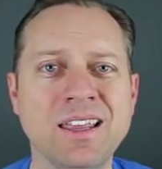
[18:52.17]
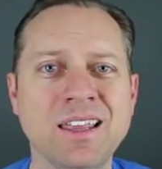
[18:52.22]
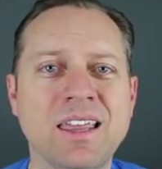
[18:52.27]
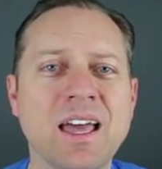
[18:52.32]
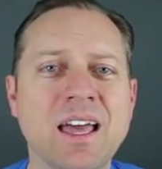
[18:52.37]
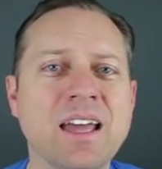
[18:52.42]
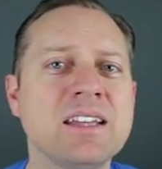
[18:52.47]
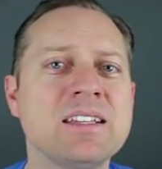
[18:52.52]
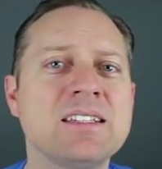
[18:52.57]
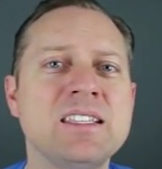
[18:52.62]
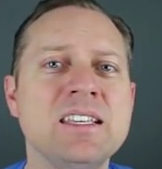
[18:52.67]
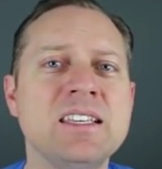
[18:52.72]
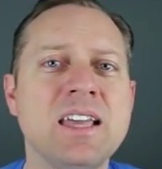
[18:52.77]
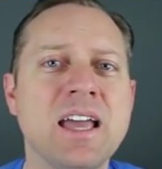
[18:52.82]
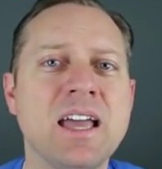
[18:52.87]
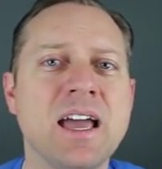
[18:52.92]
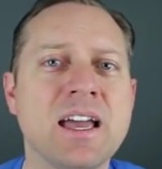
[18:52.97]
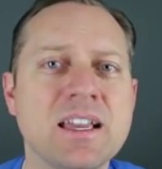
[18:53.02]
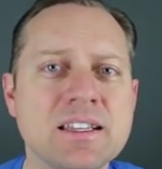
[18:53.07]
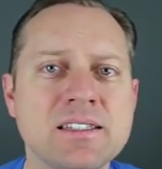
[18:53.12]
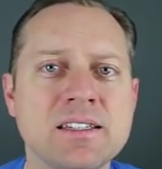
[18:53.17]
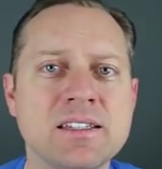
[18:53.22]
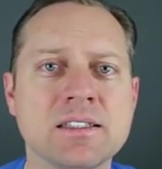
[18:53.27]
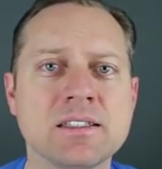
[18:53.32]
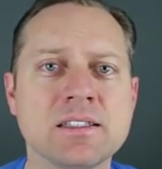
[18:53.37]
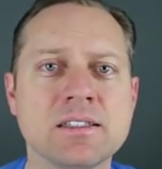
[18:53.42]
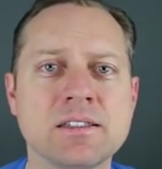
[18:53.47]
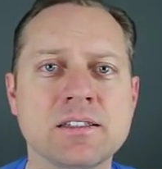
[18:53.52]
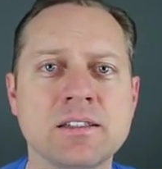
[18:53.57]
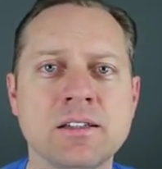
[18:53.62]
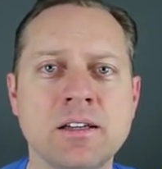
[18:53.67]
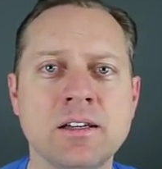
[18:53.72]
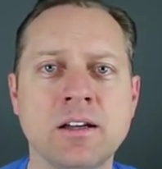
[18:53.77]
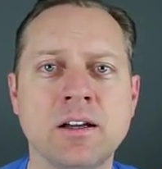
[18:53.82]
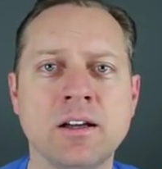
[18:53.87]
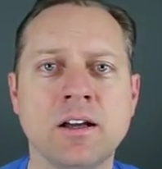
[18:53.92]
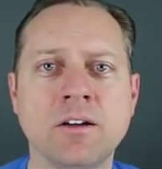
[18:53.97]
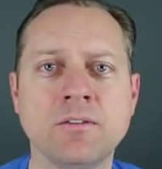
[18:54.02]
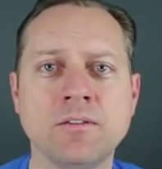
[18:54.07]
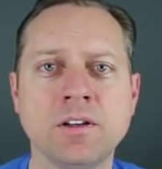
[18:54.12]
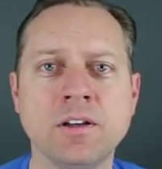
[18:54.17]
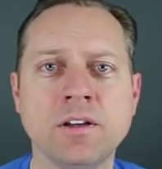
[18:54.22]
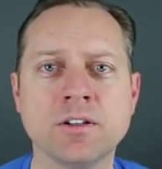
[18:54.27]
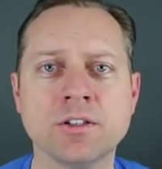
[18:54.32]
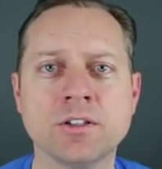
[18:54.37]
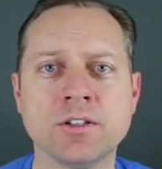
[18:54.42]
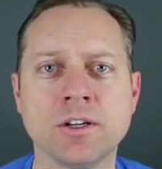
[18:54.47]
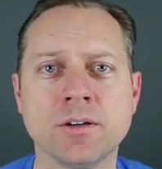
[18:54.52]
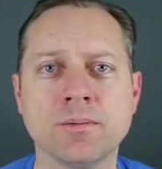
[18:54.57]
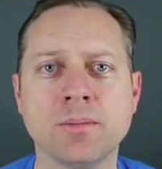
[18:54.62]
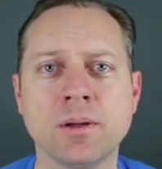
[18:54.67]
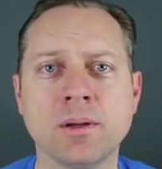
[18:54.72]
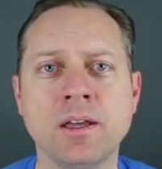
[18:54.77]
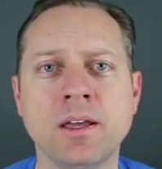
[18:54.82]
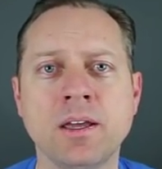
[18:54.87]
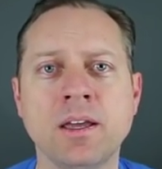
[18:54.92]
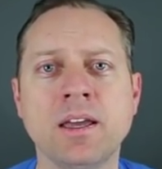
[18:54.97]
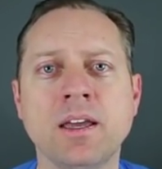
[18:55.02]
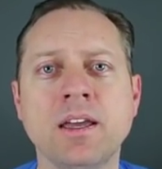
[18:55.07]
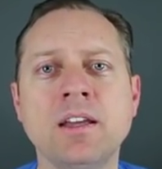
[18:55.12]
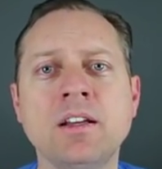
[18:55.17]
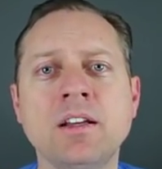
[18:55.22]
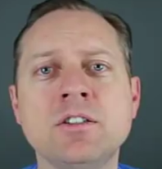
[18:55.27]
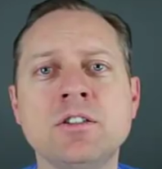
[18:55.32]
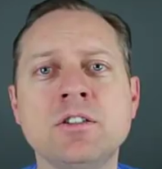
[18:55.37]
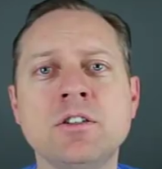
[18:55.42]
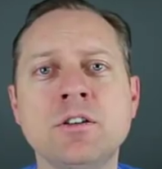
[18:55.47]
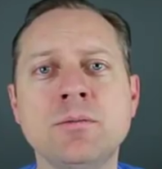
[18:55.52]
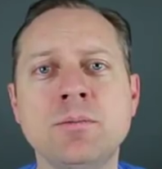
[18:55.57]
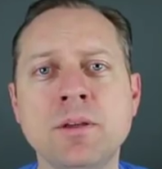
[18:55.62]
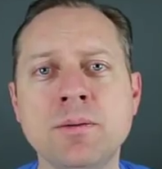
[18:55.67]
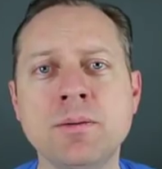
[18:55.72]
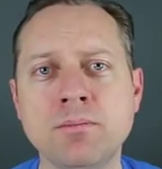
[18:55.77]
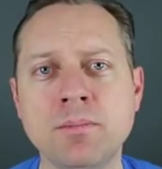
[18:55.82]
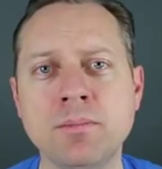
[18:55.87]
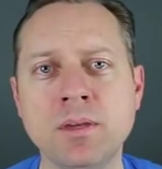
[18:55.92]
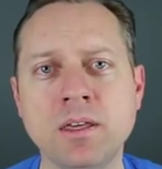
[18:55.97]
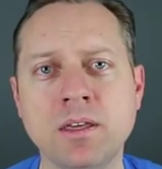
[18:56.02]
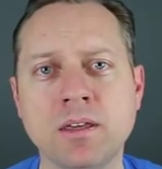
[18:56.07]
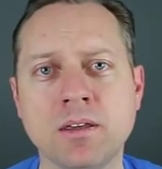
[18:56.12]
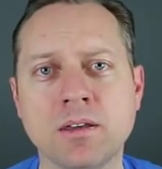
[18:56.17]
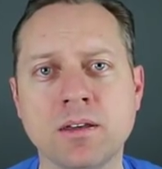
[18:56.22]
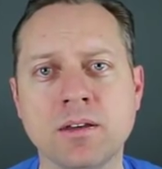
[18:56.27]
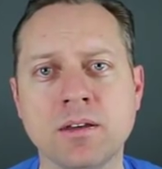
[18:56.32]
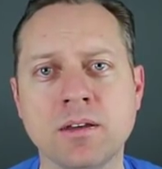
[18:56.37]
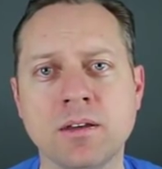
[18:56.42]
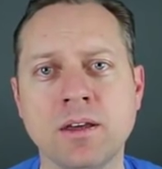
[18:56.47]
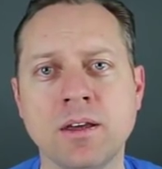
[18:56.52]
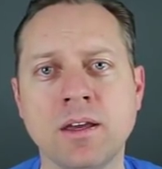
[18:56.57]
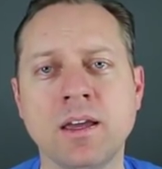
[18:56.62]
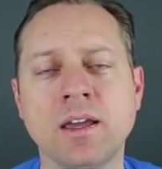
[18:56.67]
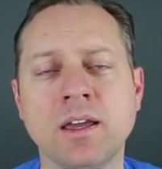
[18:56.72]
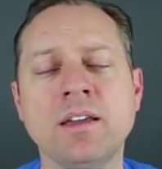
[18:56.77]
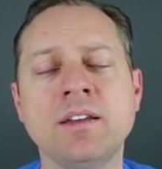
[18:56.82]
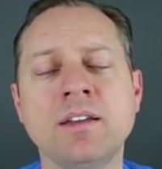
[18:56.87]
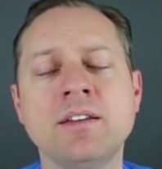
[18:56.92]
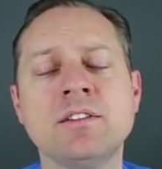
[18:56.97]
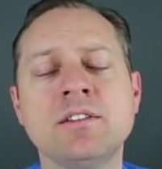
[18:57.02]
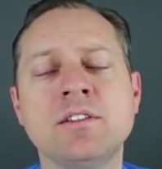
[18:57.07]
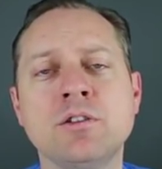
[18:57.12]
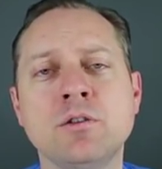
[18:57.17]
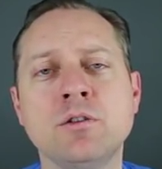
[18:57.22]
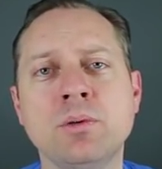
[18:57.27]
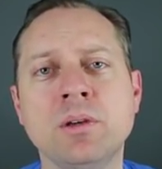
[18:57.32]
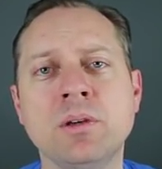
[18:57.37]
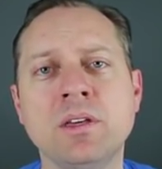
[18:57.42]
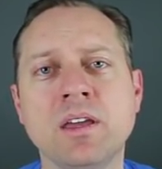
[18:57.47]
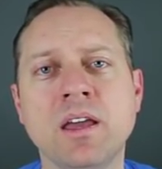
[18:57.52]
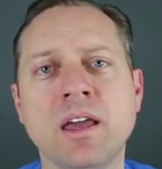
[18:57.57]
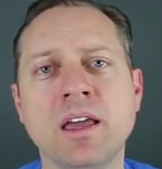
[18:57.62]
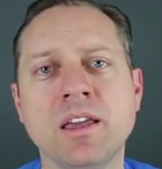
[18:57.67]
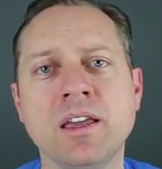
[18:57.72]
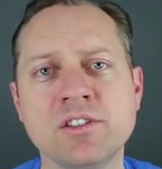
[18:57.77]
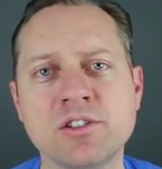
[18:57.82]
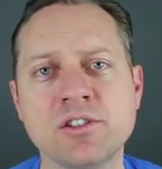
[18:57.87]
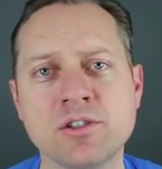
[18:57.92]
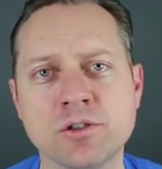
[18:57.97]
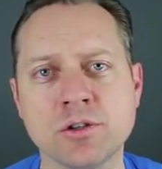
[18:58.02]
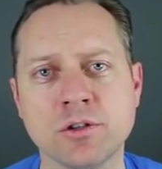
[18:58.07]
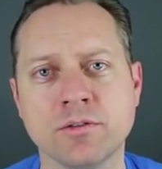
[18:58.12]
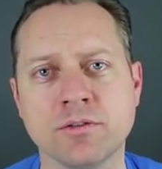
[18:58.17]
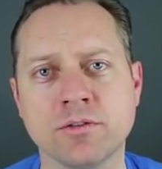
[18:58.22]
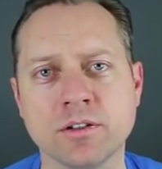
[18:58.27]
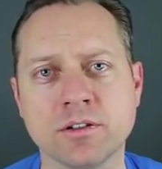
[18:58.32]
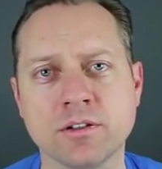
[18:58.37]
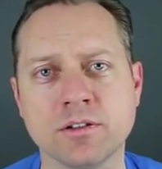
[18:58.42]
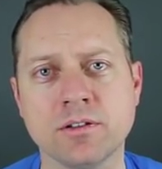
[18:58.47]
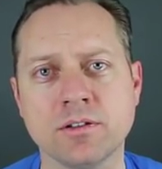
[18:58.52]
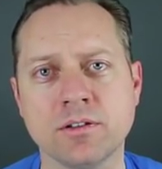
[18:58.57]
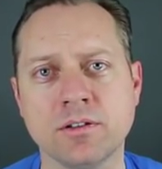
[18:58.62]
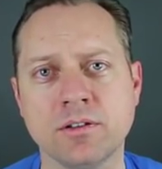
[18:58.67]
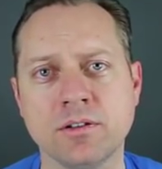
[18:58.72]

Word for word: That is the essence of leadership. It is to be meek, it is to be a servant.